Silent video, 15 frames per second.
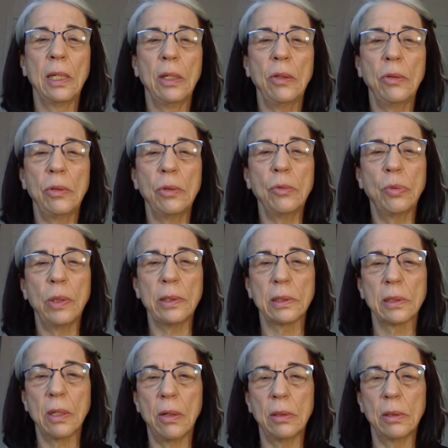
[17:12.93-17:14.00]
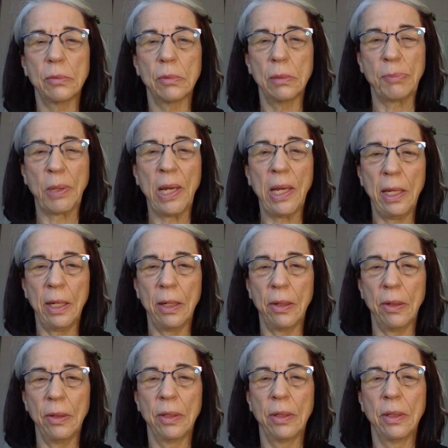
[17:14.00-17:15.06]
you do what's called a
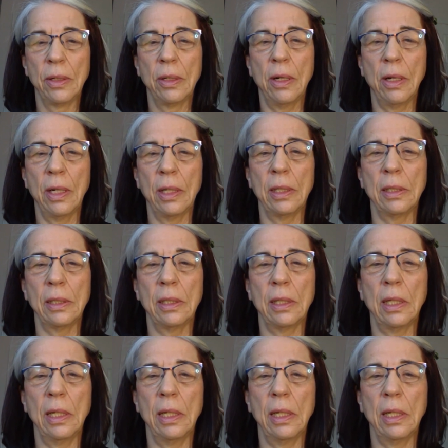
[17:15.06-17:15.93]
repair on it.